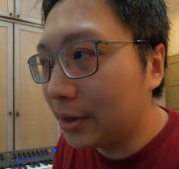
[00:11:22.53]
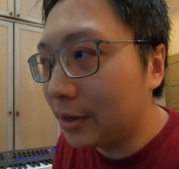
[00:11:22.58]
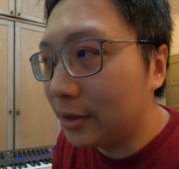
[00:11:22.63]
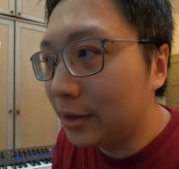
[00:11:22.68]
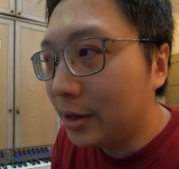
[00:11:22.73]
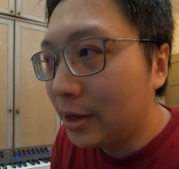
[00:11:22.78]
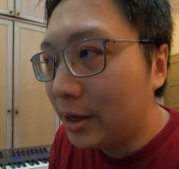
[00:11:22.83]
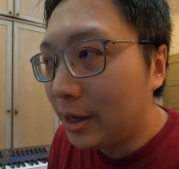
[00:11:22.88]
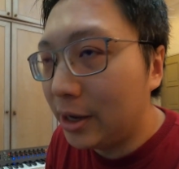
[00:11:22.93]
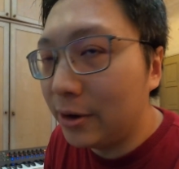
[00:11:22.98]

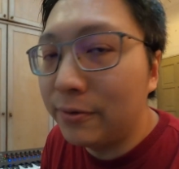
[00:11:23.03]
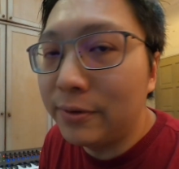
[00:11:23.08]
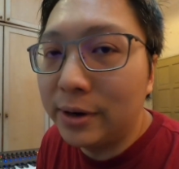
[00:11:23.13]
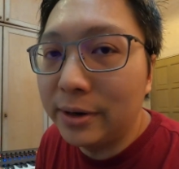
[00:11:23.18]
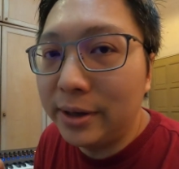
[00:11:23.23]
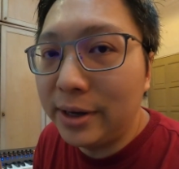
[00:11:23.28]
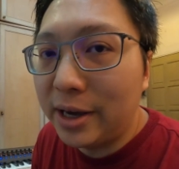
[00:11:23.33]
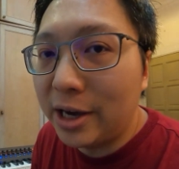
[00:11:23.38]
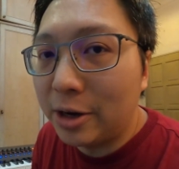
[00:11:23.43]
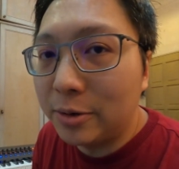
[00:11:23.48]
It
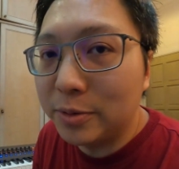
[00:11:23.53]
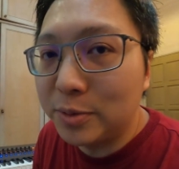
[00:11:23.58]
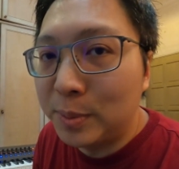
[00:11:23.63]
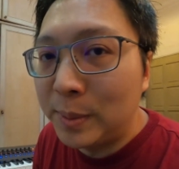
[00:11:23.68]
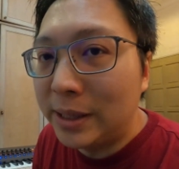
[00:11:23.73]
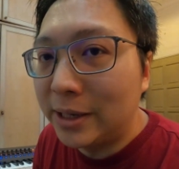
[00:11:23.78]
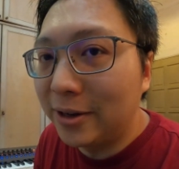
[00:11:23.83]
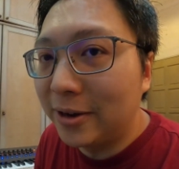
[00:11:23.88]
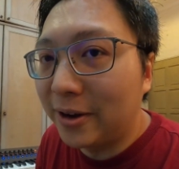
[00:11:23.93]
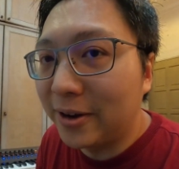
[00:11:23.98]
really helps
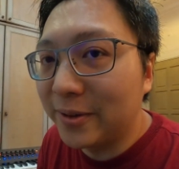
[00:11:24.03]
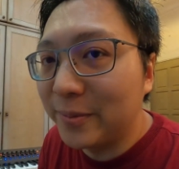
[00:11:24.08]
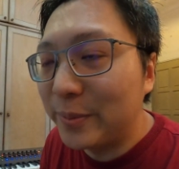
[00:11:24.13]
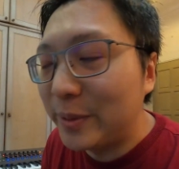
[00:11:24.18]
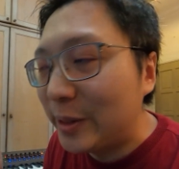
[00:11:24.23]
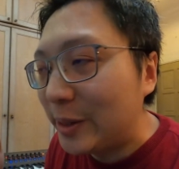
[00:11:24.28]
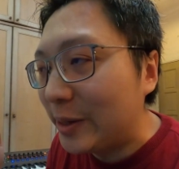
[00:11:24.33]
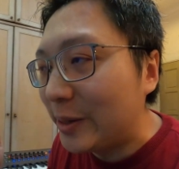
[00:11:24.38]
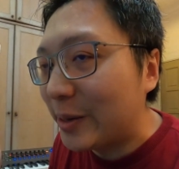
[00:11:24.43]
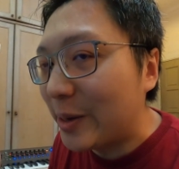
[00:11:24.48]
me a lot,
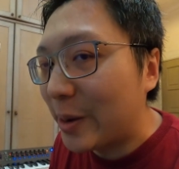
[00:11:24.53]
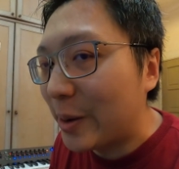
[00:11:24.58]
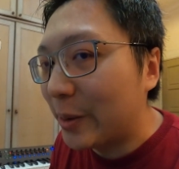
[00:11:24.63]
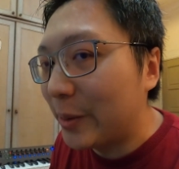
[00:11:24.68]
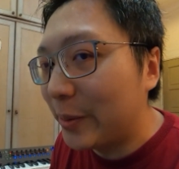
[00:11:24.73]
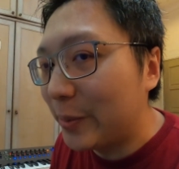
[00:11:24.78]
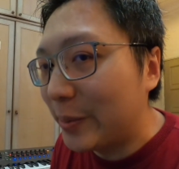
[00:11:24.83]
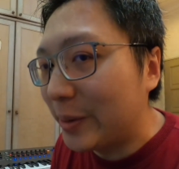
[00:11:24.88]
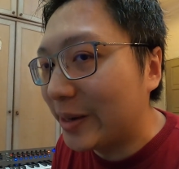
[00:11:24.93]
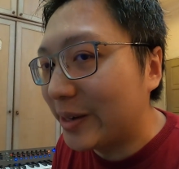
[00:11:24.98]
you
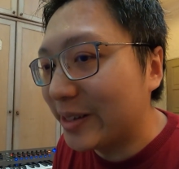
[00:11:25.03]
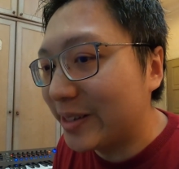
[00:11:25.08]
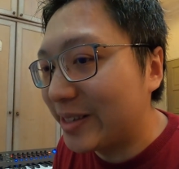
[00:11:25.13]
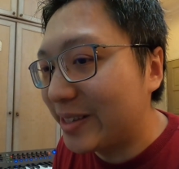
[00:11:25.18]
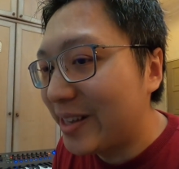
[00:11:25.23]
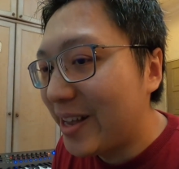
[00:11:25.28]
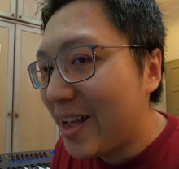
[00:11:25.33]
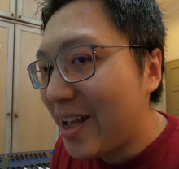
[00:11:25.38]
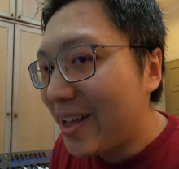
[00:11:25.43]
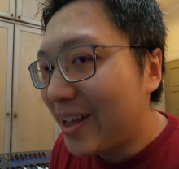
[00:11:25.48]
know, because
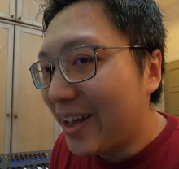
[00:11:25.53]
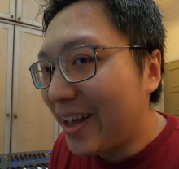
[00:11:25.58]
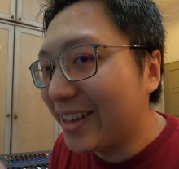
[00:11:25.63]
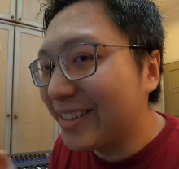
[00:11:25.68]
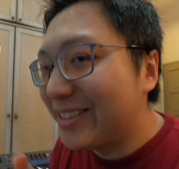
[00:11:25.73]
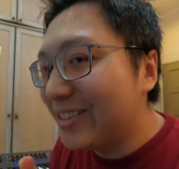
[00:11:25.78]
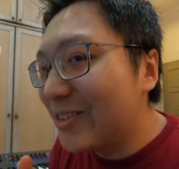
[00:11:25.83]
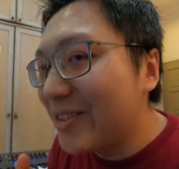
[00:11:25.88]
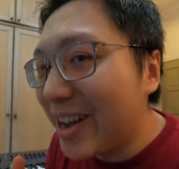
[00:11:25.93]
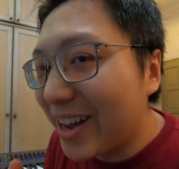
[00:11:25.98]

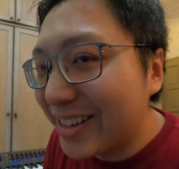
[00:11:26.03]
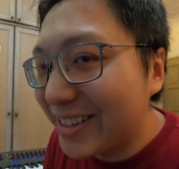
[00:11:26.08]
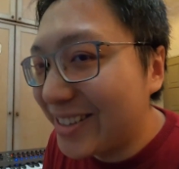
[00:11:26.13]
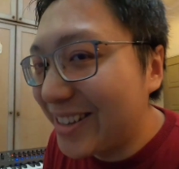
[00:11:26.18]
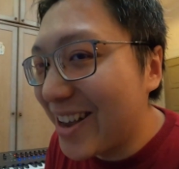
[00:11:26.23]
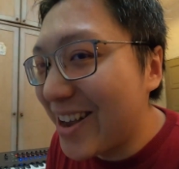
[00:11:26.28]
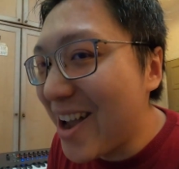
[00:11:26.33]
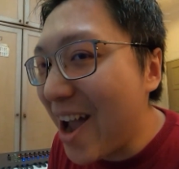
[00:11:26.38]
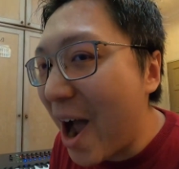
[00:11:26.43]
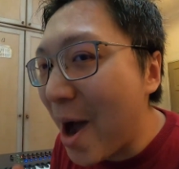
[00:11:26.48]
as you guys
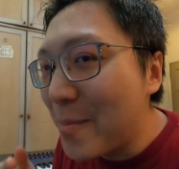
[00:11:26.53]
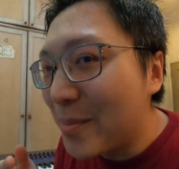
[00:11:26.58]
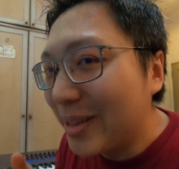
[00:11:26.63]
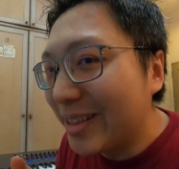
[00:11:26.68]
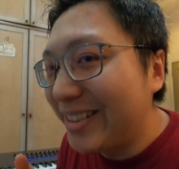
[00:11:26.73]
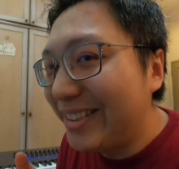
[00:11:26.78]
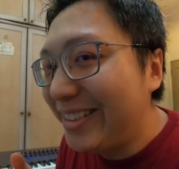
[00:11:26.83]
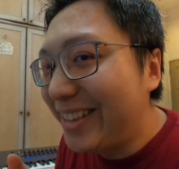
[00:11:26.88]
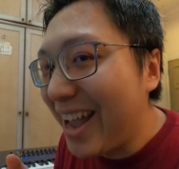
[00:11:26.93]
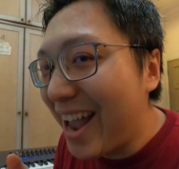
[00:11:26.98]
say, I'm
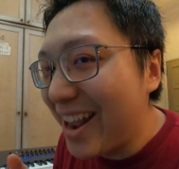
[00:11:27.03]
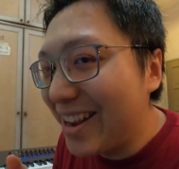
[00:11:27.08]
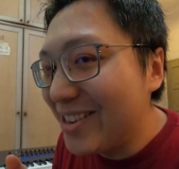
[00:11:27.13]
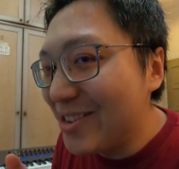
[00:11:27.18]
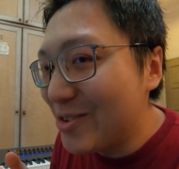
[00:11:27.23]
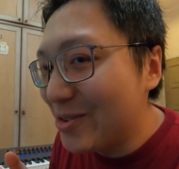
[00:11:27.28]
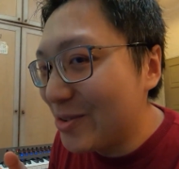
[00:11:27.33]
a dead